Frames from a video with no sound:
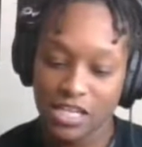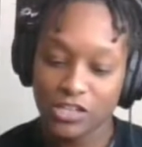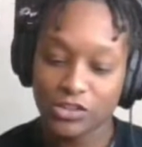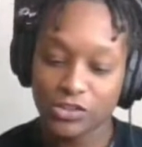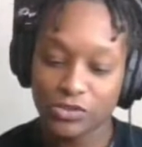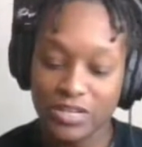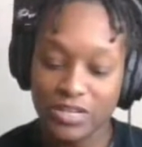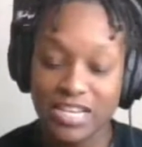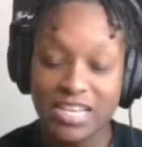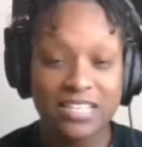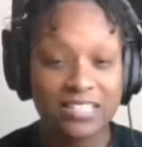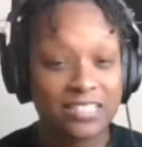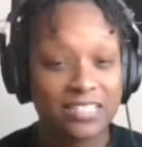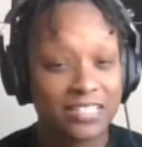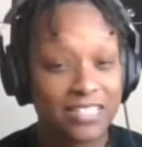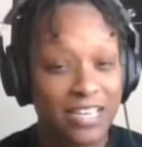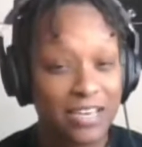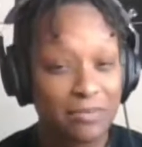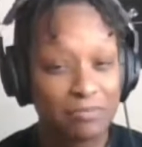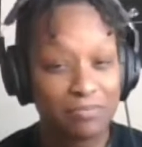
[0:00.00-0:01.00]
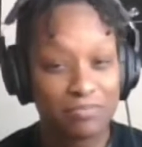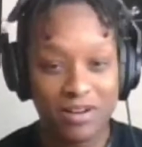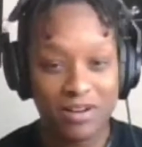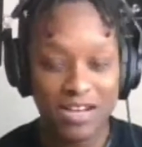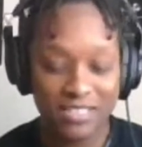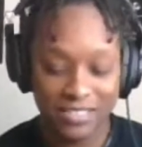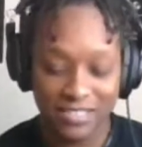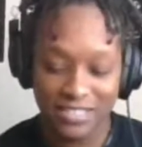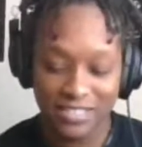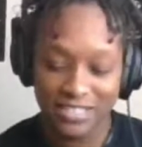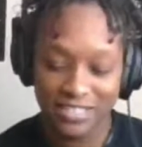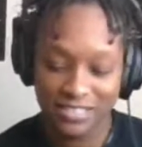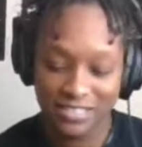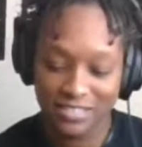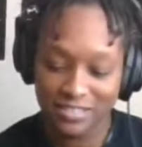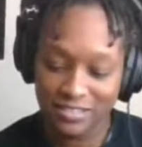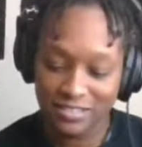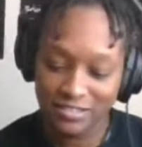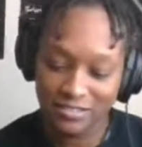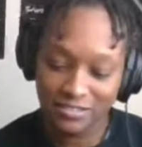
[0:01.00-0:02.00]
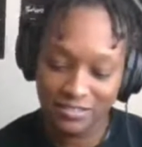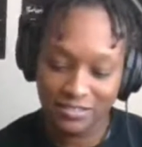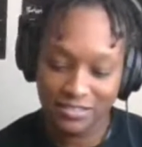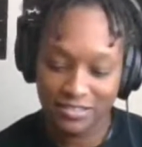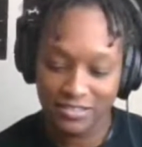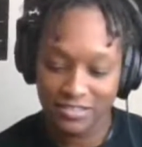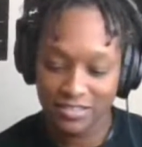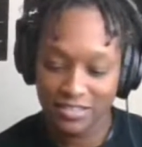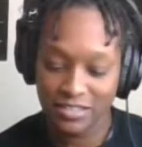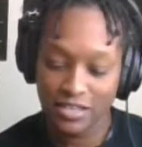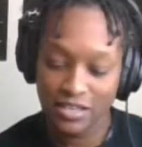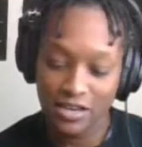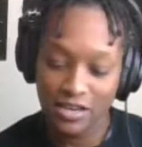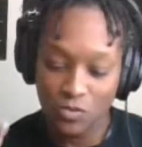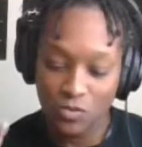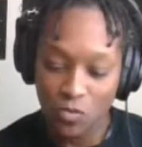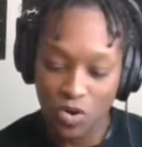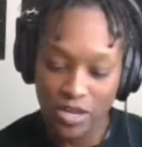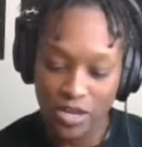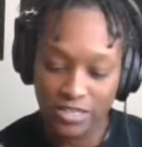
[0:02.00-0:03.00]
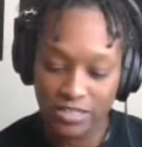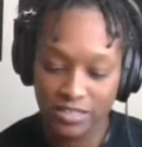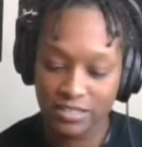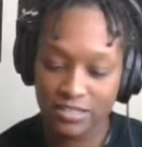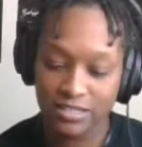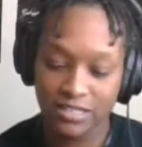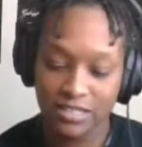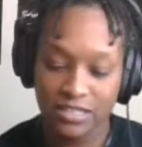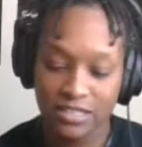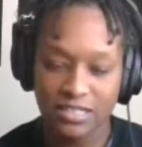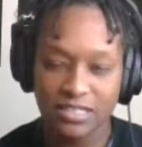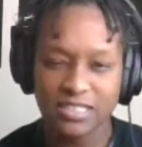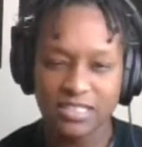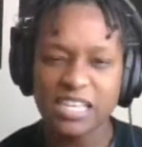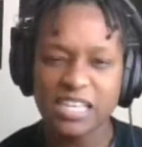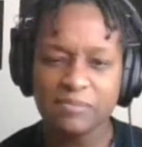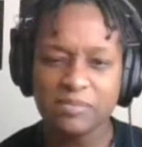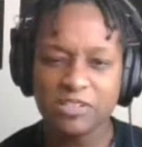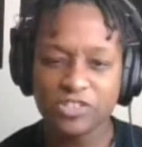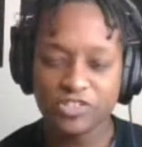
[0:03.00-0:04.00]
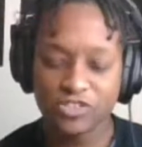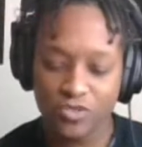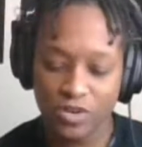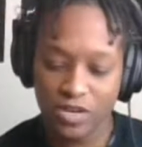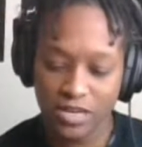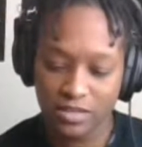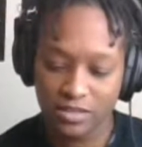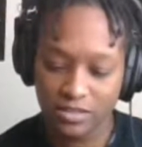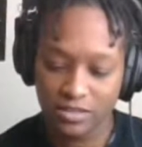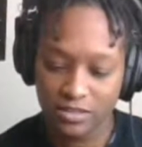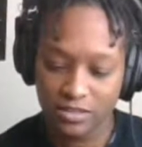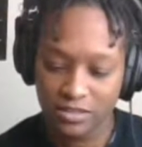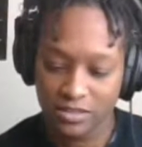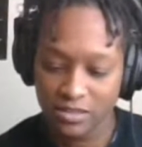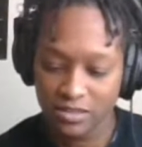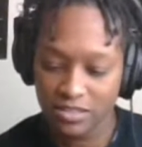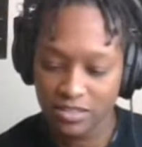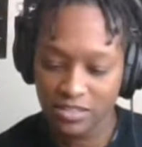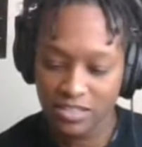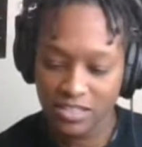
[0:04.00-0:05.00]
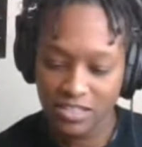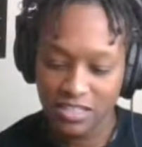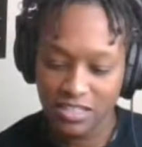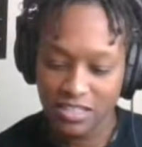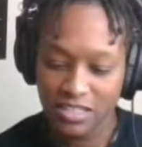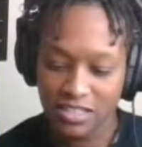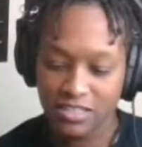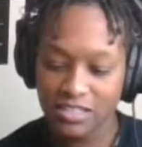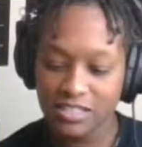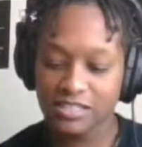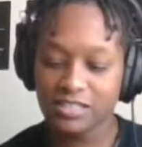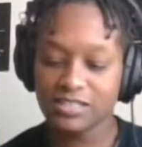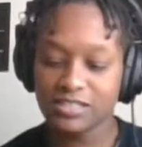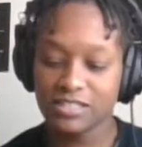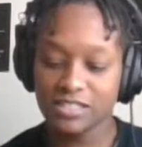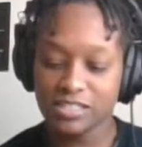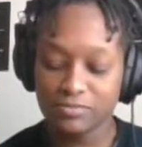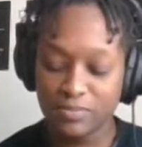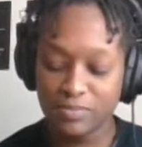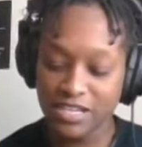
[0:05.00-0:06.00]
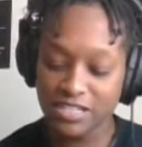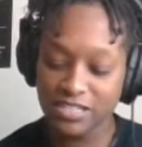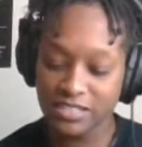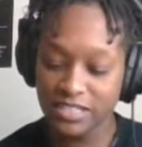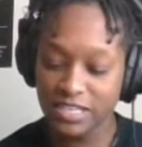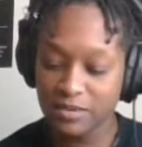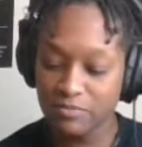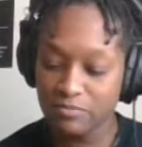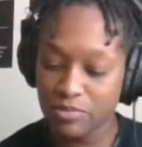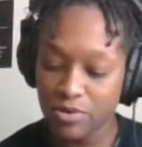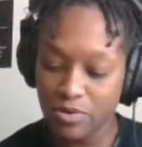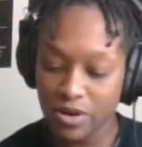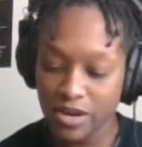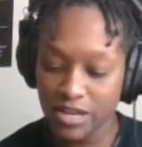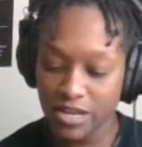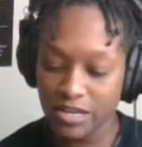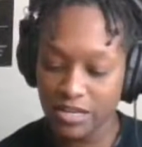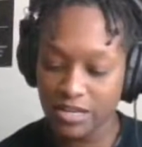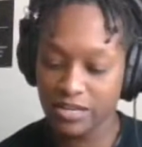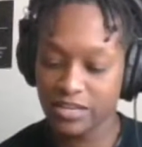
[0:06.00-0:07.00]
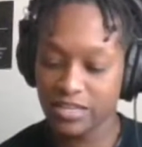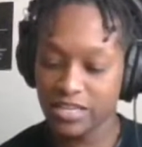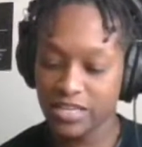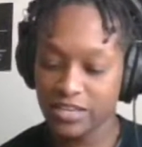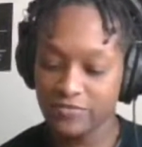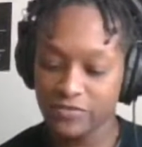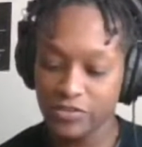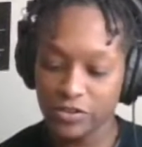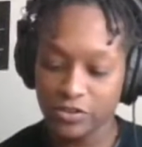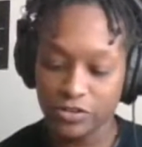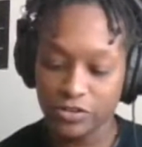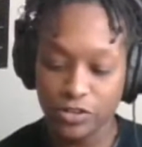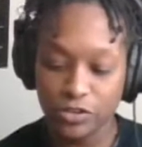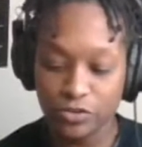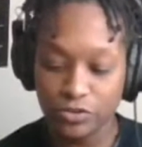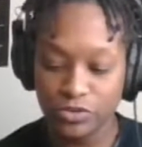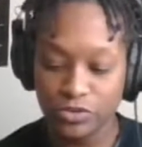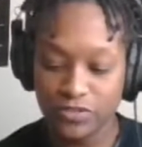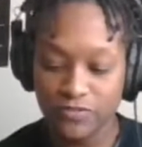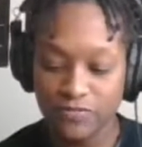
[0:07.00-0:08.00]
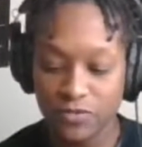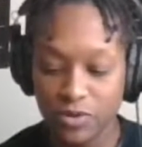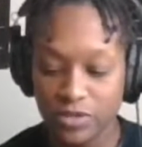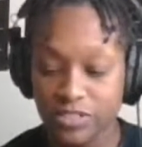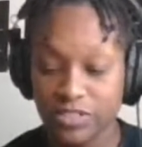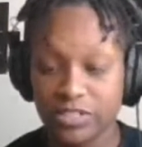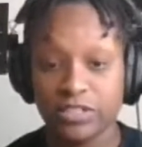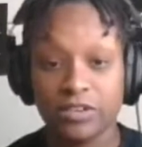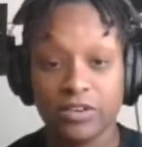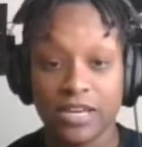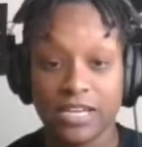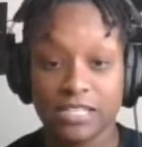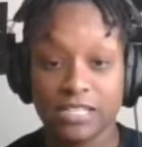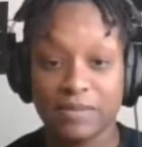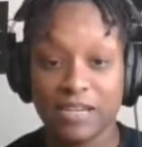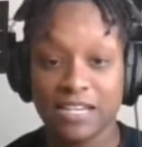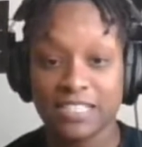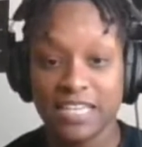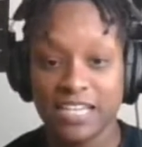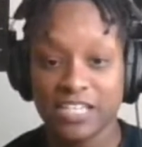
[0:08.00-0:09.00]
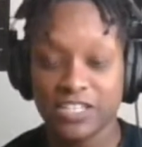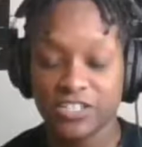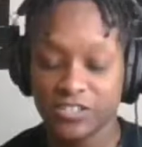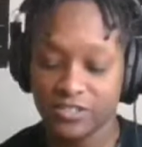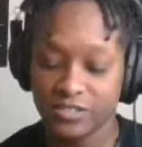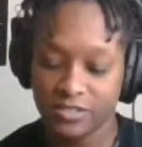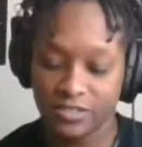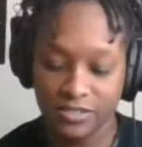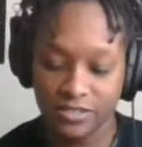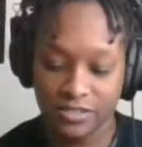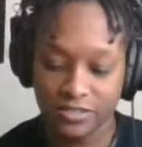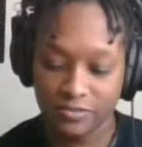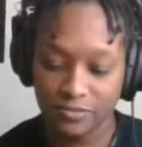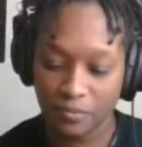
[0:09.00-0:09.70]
3-step process. 1, keep it short. This is especially important if you're new to voicing your expectations.